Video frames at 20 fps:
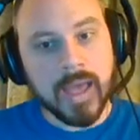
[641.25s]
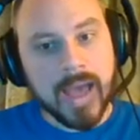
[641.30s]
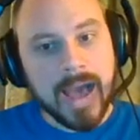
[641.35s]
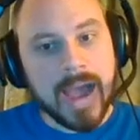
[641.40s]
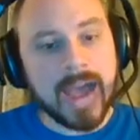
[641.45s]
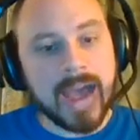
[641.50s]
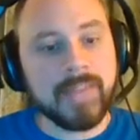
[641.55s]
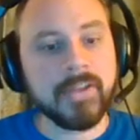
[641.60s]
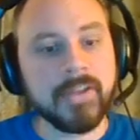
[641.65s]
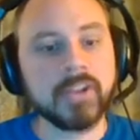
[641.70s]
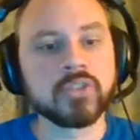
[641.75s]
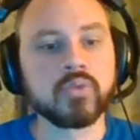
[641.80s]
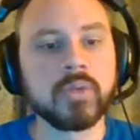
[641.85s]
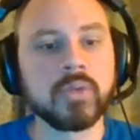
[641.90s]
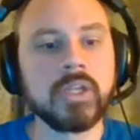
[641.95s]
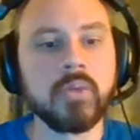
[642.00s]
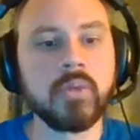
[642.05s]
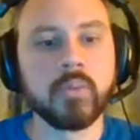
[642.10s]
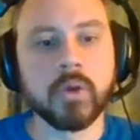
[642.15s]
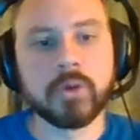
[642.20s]
I think it's
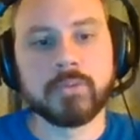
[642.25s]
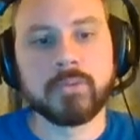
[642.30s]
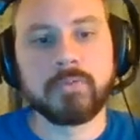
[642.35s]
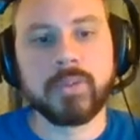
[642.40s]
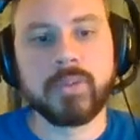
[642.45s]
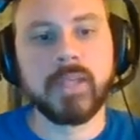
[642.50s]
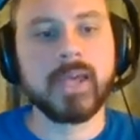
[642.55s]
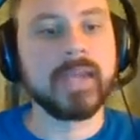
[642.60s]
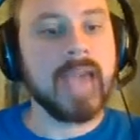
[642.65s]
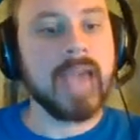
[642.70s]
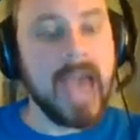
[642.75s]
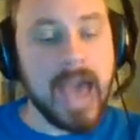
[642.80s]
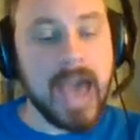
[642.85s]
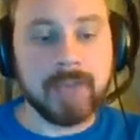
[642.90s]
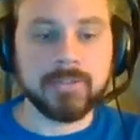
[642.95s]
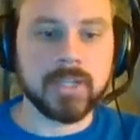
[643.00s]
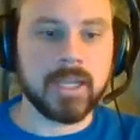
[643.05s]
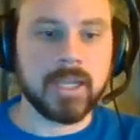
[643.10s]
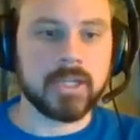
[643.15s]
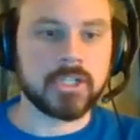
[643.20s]
really worth playing
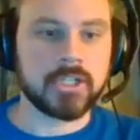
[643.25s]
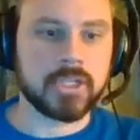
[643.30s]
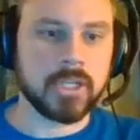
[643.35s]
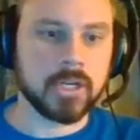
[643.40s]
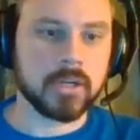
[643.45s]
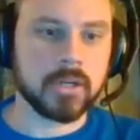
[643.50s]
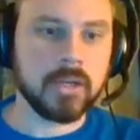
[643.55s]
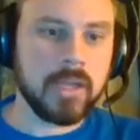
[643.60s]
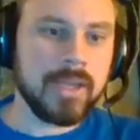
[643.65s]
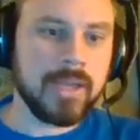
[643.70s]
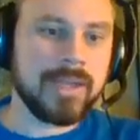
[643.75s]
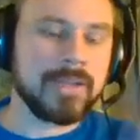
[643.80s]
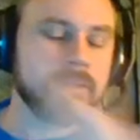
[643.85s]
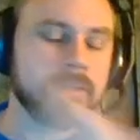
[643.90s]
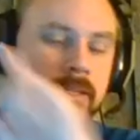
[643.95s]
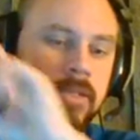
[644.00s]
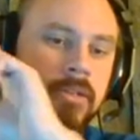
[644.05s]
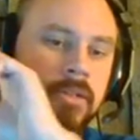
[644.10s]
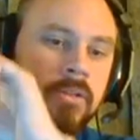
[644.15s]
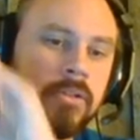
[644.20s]
Avalanche here.
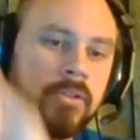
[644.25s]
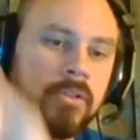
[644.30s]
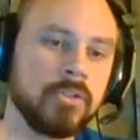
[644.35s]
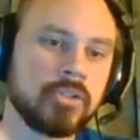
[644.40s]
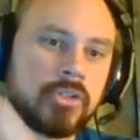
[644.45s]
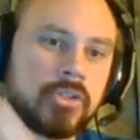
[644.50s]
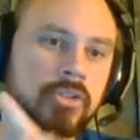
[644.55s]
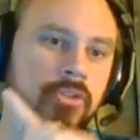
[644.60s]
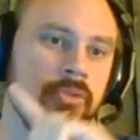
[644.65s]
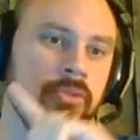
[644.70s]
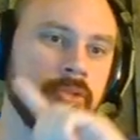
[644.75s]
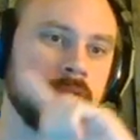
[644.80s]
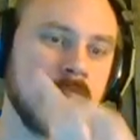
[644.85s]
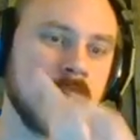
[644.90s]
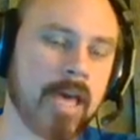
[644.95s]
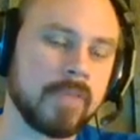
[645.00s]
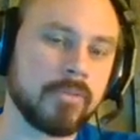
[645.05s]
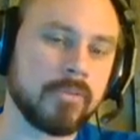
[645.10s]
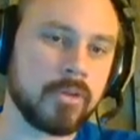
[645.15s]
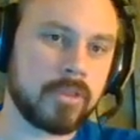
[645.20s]
Deal 2
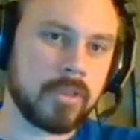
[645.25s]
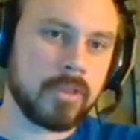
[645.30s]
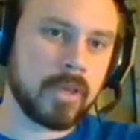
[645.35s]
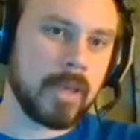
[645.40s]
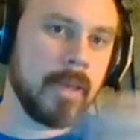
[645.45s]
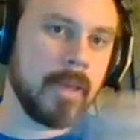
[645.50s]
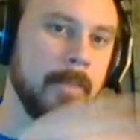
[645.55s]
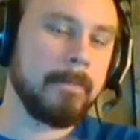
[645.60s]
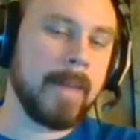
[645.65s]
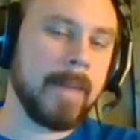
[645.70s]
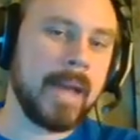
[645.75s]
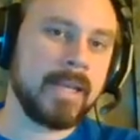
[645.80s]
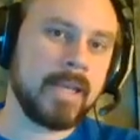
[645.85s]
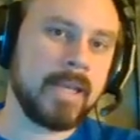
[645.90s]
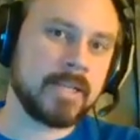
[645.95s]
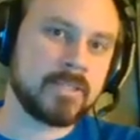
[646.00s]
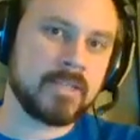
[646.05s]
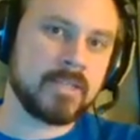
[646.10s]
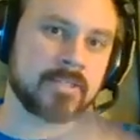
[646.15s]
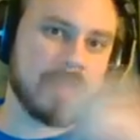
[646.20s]
to everything. My
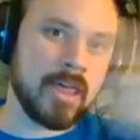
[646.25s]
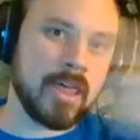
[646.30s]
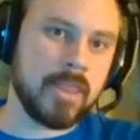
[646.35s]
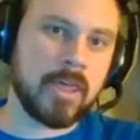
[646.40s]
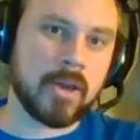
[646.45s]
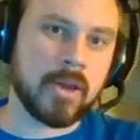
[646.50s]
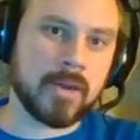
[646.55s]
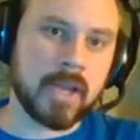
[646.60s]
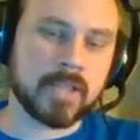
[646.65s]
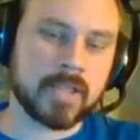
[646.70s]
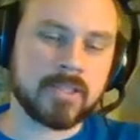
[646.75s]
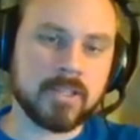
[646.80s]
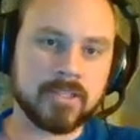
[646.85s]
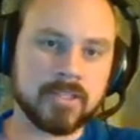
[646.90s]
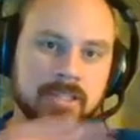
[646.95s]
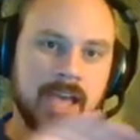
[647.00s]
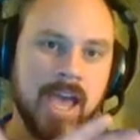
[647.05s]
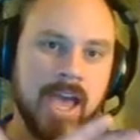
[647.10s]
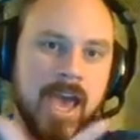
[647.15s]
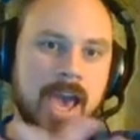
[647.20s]
Nexus, their
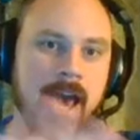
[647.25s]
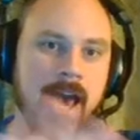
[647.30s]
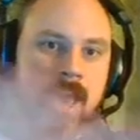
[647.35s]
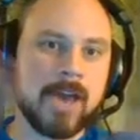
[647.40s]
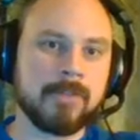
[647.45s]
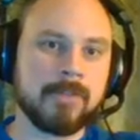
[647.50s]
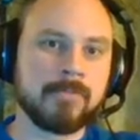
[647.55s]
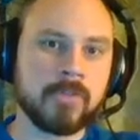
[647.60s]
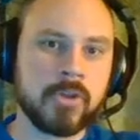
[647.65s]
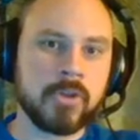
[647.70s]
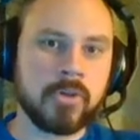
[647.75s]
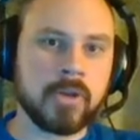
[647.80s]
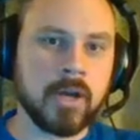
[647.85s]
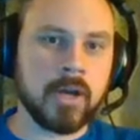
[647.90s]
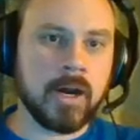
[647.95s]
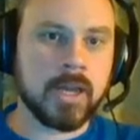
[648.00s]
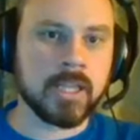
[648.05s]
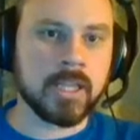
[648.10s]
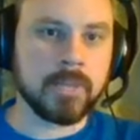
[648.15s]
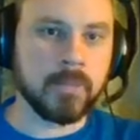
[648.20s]
Nexus, every unit
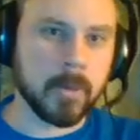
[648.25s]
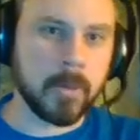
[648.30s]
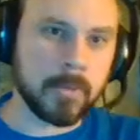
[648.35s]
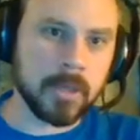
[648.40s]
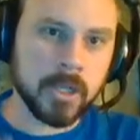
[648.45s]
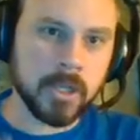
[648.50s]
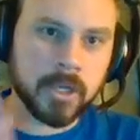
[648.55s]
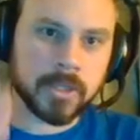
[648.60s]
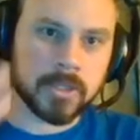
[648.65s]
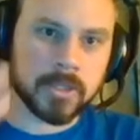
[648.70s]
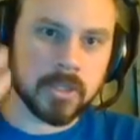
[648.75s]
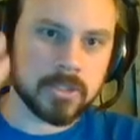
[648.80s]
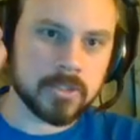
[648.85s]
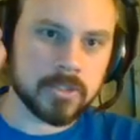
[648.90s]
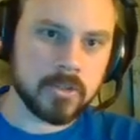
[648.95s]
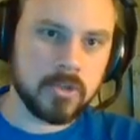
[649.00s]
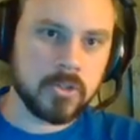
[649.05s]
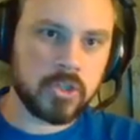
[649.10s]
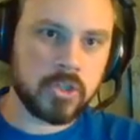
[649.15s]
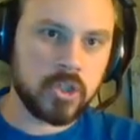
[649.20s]
on the board. But look at this.
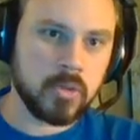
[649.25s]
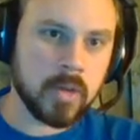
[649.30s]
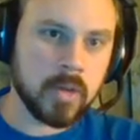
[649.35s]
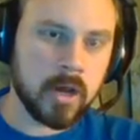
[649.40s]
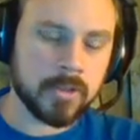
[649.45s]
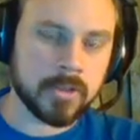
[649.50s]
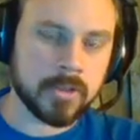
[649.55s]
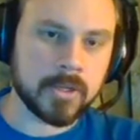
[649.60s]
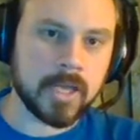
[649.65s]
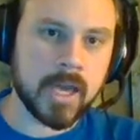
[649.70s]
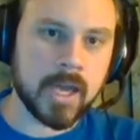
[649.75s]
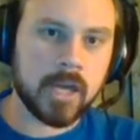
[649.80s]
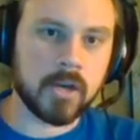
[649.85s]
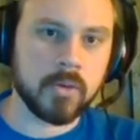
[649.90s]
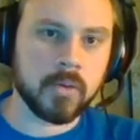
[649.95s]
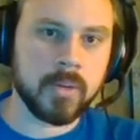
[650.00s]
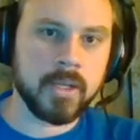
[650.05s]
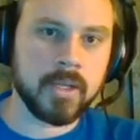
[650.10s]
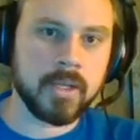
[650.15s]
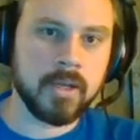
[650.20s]
2 health on
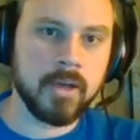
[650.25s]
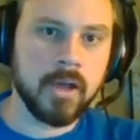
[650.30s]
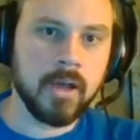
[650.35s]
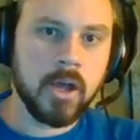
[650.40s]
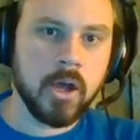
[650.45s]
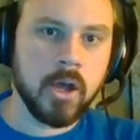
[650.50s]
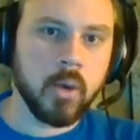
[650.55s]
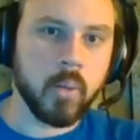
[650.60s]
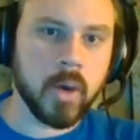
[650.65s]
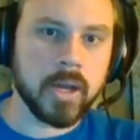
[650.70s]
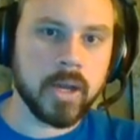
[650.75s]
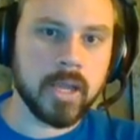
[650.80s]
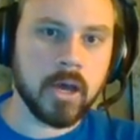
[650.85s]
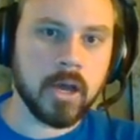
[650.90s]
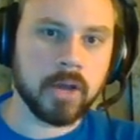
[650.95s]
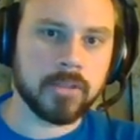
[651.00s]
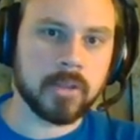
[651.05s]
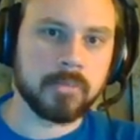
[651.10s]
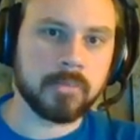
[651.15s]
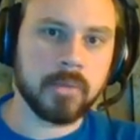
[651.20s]
Katarina, 1
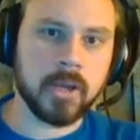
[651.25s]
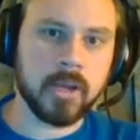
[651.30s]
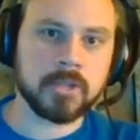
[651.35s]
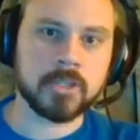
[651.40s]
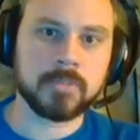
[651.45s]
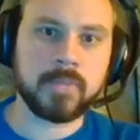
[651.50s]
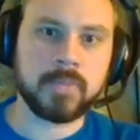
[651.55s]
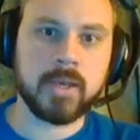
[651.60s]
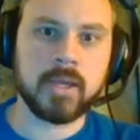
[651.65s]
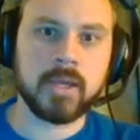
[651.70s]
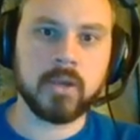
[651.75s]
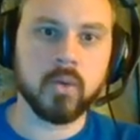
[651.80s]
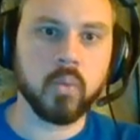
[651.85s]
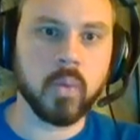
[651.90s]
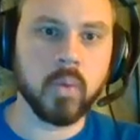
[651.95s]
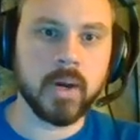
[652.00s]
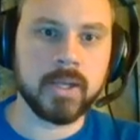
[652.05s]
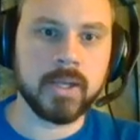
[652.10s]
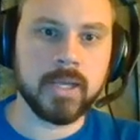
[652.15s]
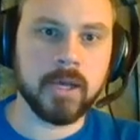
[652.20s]
health on Precious Pet,
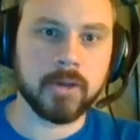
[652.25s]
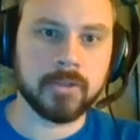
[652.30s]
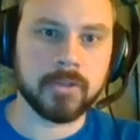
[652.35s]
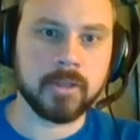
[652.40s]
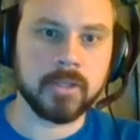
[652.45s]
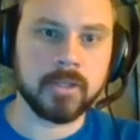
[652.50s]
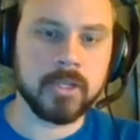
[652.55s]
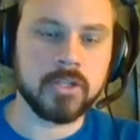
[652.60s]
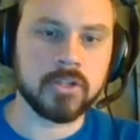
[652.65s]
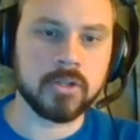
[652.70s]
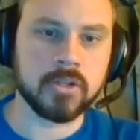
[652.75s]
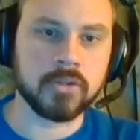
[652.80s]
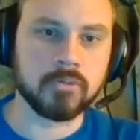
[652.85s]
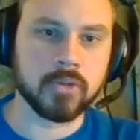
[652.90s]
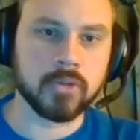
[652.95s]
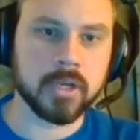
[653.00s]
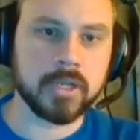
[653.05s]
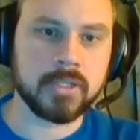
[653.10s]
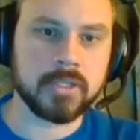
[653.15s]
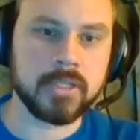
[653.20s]
1 health on Legion
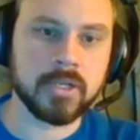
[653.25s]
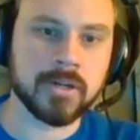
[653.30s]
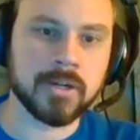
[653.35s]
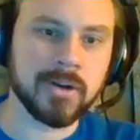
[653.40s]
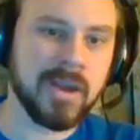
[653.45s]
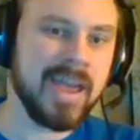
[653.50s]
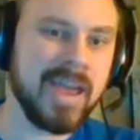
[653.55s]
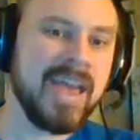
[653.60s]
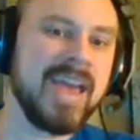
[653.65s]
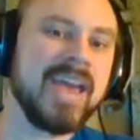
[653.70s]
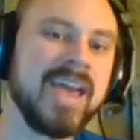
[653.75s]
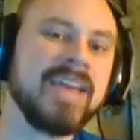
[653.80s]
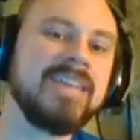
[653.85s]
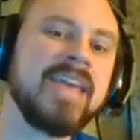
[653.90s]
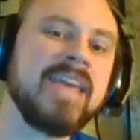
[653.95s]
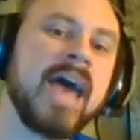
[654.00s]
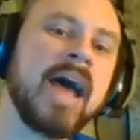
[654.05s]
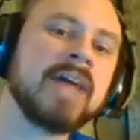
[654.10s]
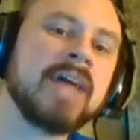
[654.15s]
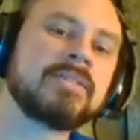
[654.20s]
Grenadier.
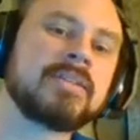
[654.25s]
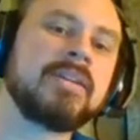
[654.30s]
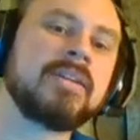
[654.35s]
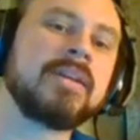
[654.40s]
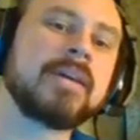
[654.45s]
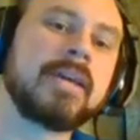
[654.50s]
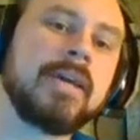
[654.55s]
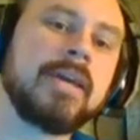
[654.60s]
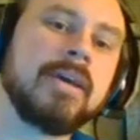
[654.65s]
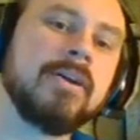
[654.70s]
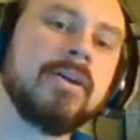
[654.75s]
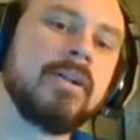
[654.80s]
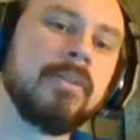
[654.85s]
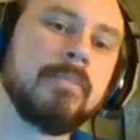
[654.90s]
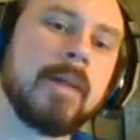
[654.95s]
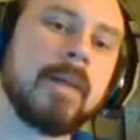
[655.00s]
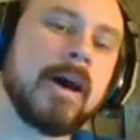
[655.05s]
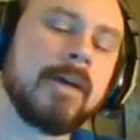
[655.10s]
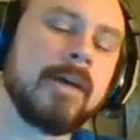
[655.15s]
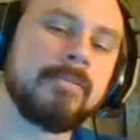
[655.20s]
Yeah, it's going to kill
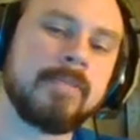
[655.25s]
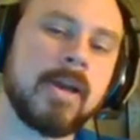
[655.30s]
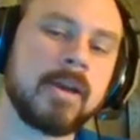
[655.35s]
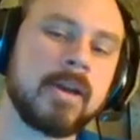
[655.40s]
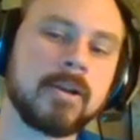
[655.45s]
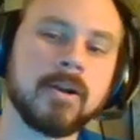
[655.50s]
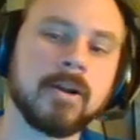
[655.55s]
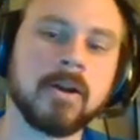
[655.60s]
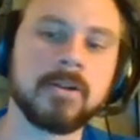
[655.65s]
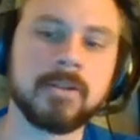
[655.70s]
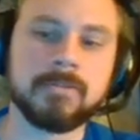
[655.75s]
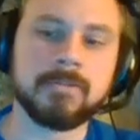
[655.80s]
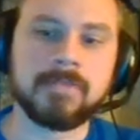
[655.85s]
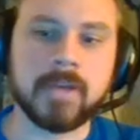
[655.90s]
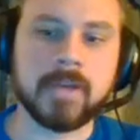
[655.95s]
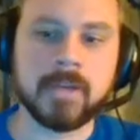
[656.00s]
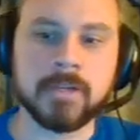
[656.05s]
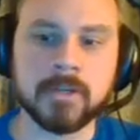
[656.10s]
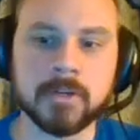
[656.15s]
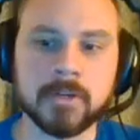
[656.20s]
my Vanguard
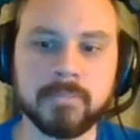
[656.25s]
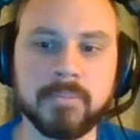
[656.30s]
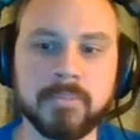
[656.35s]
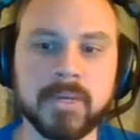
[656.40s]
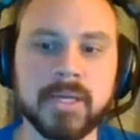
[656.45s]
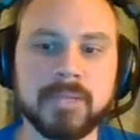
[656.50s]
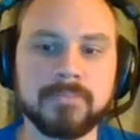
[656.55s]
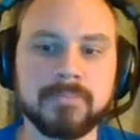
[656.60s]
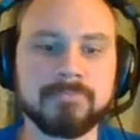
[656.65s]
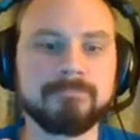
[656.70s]
Defender, but